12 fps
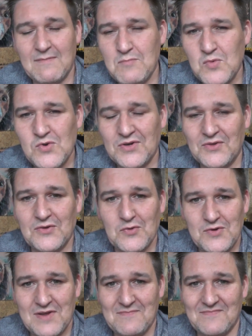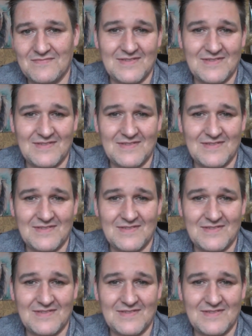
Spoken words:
more grown-up